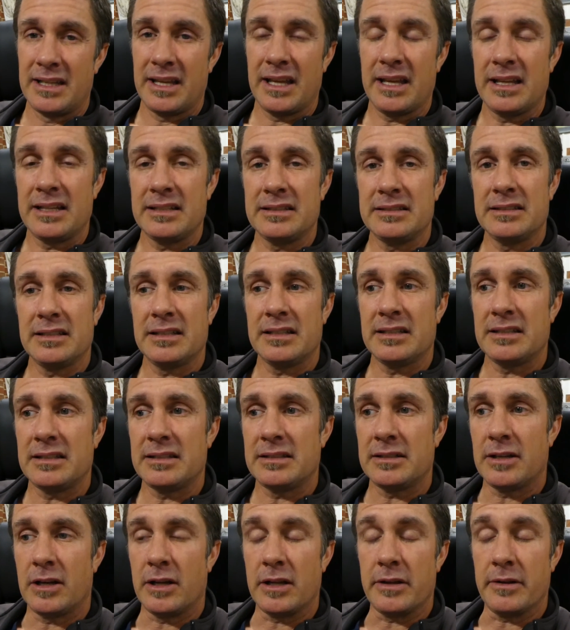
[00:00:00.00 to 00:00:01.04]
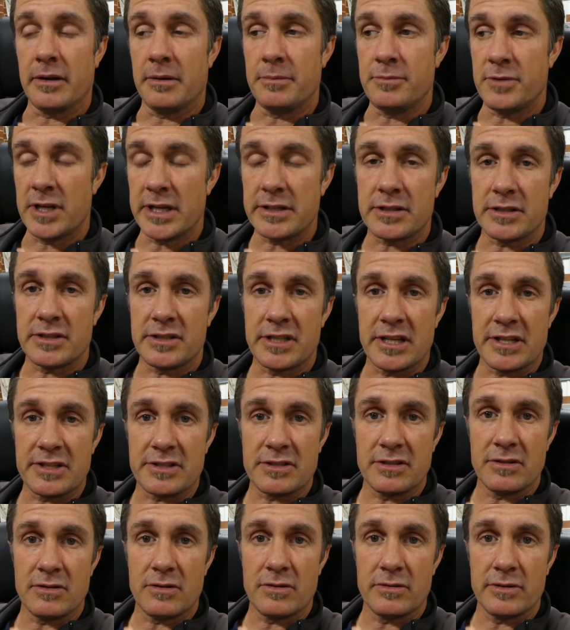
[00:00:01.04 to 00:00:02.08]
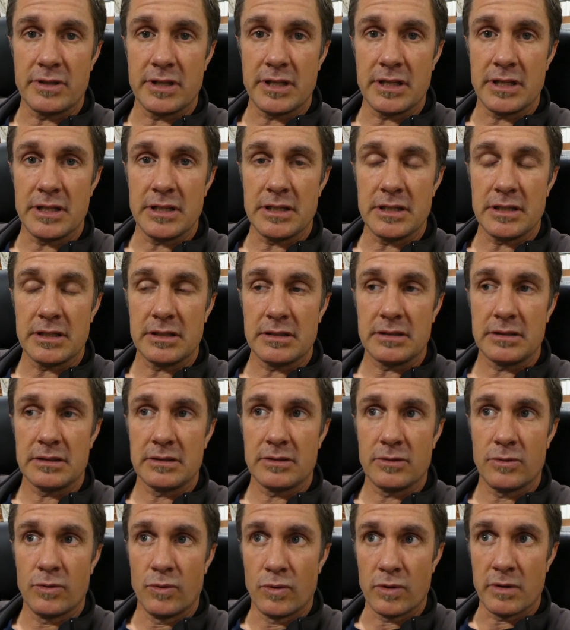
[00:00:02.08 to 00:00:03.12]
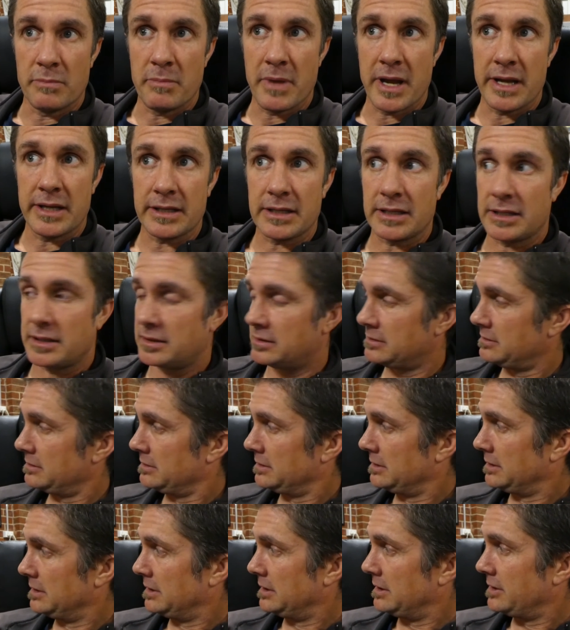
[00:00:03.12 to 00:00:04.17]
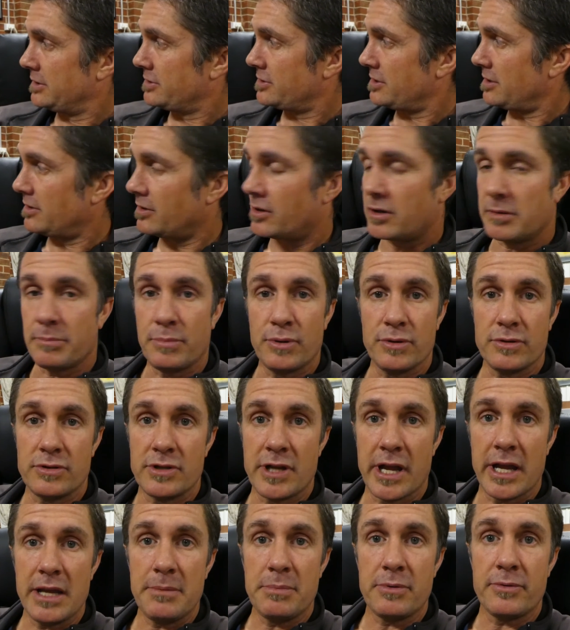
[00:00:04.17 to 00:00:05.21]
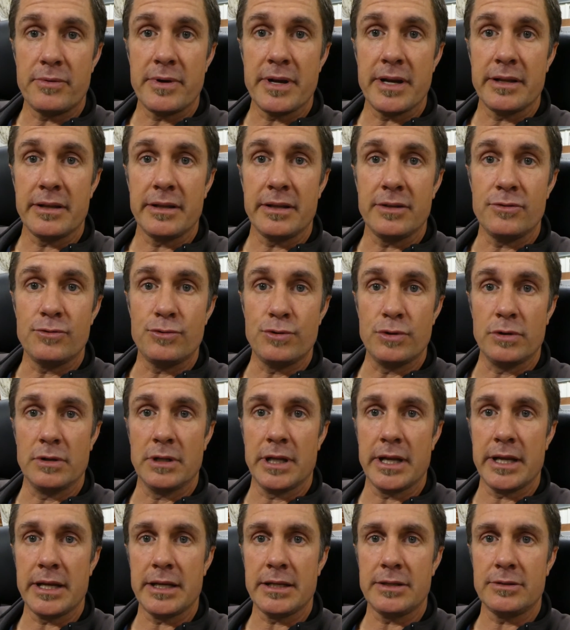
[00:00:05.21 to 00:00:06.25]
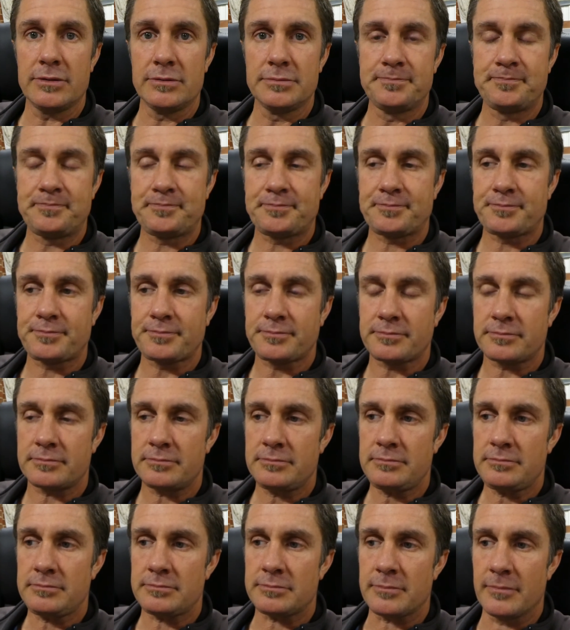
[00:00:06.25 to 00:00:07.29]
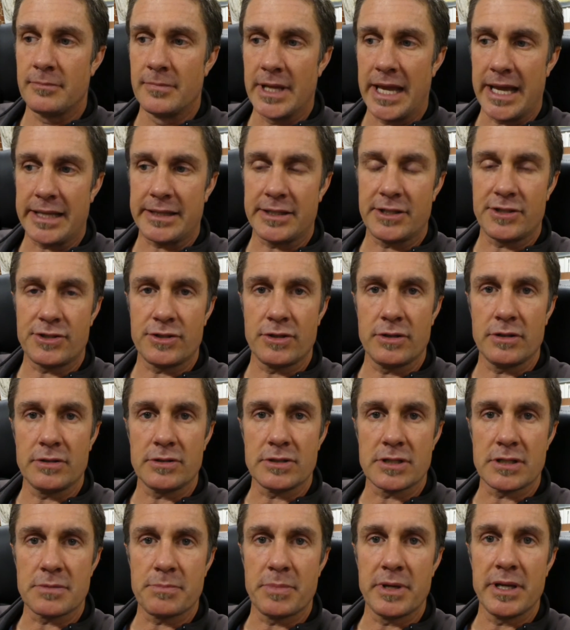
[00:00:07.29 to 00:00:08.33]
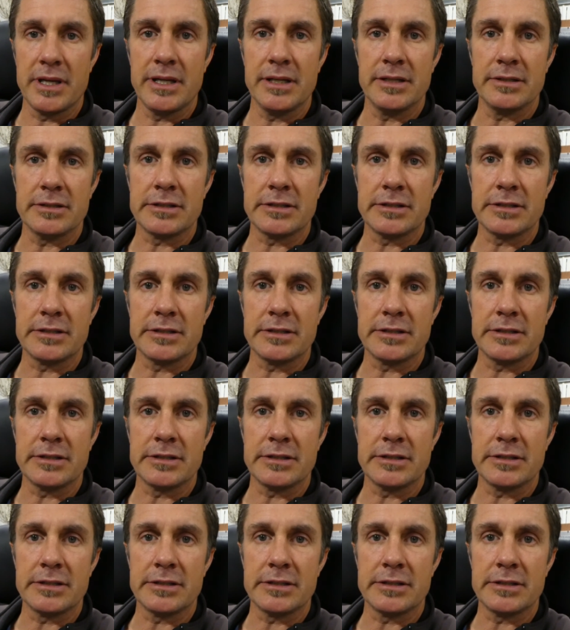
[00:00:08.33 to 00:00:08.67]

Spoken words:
and I'm yet to test it on the automatic, so I've got to put tape around the drill handle at the certain speed